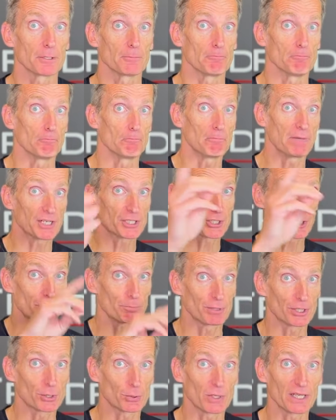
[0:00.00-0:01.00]
Measure
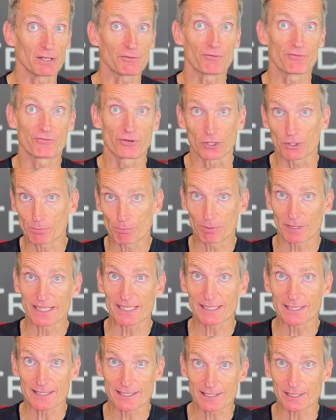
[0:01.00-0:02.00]
between
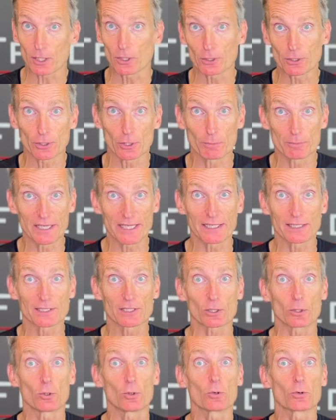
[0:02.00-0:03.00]
footprints on a
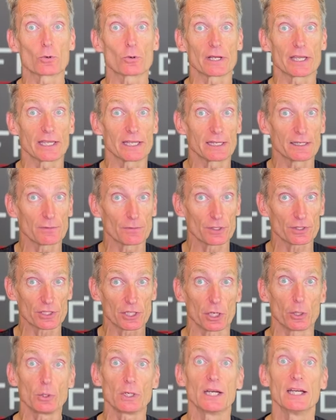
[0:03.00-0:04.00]
beach or in the
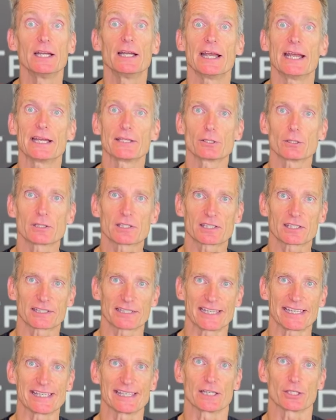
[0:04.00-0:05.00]
snow and you'll
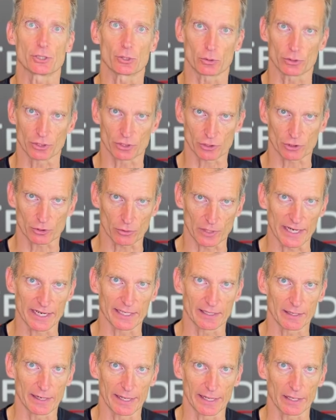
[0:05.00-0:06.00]
see your
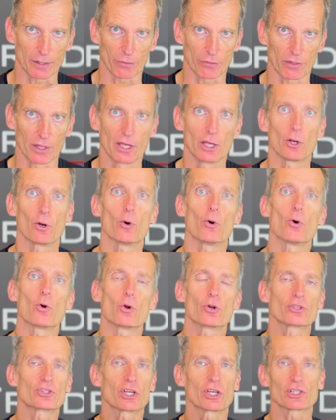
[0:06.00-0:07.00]
stride length.
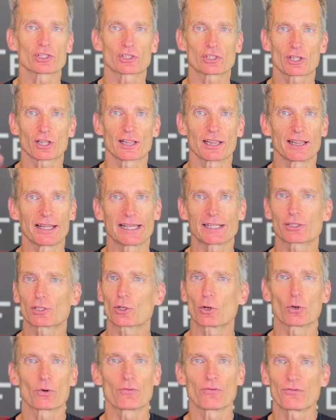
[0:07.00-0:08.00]
Or just let
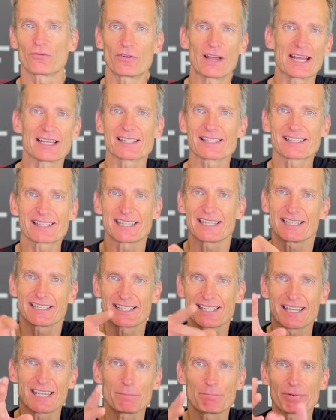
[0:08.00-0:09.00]
your fancy
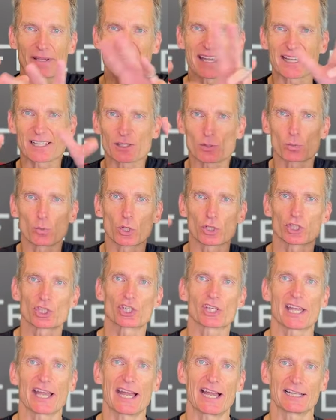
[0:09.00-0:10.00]
GPS
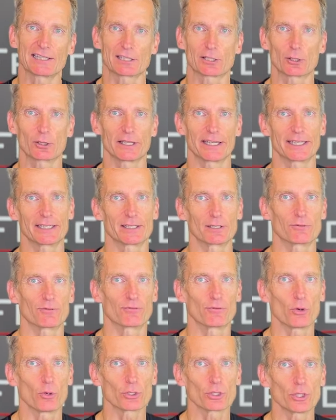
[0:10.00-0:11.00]
watch calculate it
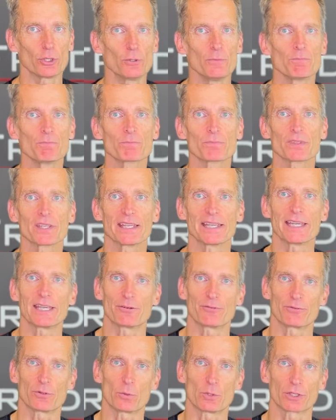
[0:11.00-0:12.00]
for you
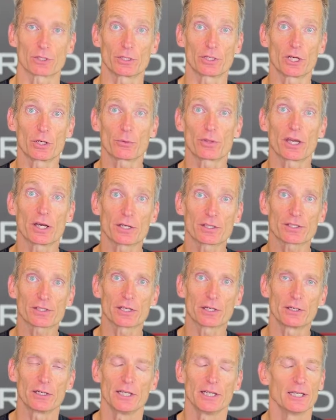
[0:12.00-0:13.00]
if you want to know the
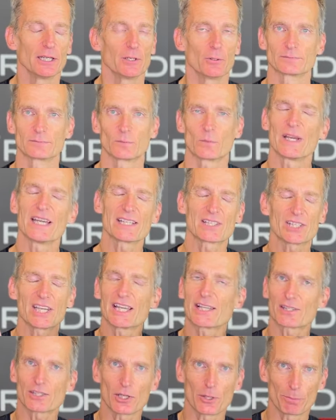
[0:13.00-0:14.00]
answer, which
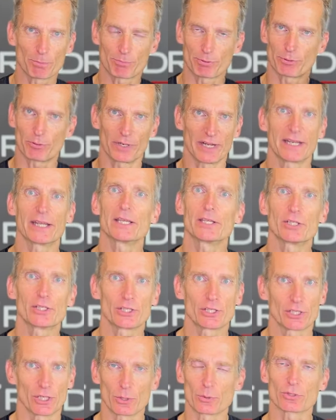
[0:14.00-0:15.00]
is a pretty
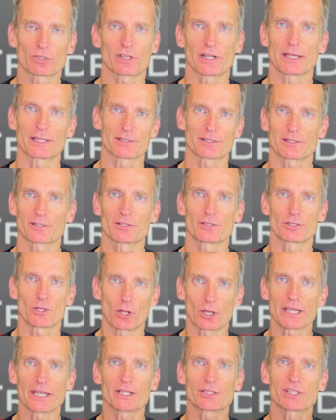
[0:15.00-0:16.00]
useless
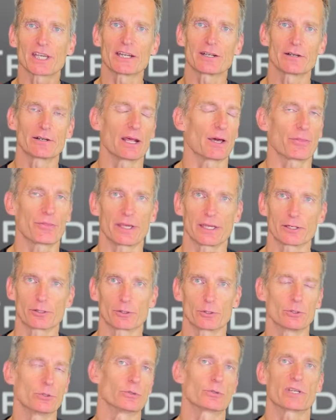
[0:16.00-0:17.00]
knowledge and nothing
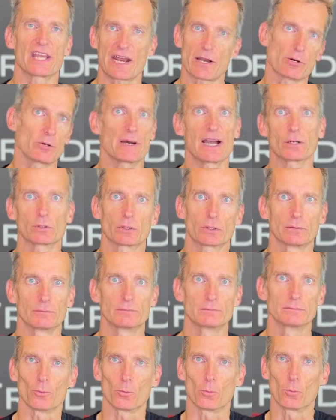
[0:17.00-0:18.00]
to care about.
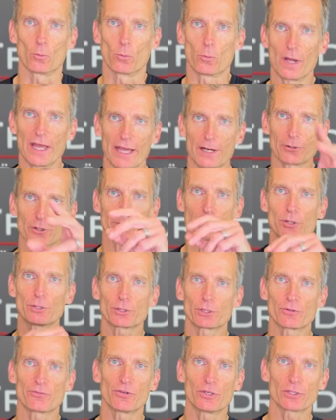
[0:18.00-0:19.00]
Where you
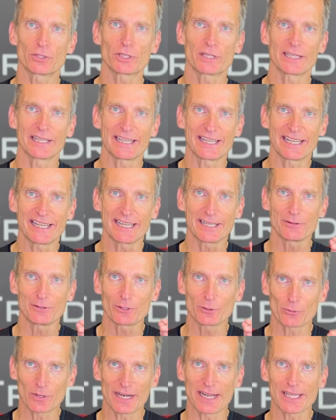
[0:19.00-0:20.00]
put your foot
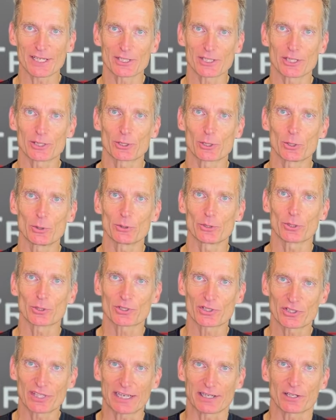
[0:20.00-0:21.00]
in relation to your
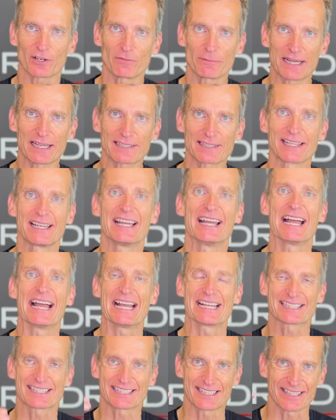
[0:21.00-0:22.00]
center of mass
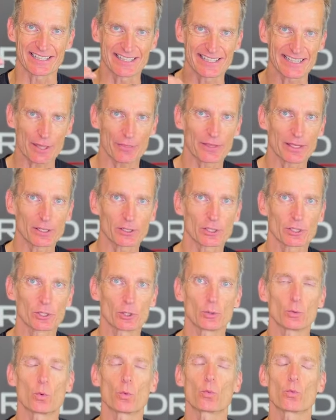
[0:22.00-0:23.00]
has nothing to
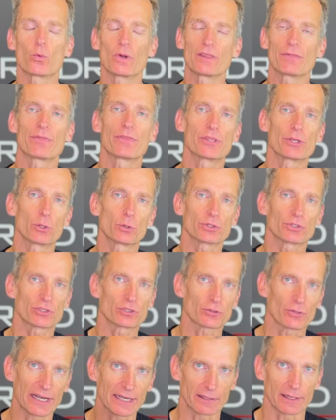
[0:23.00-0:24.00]
do with your
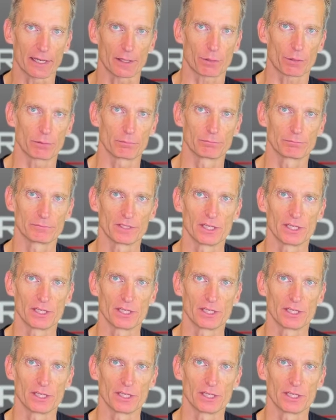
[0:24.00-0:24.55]
stride length.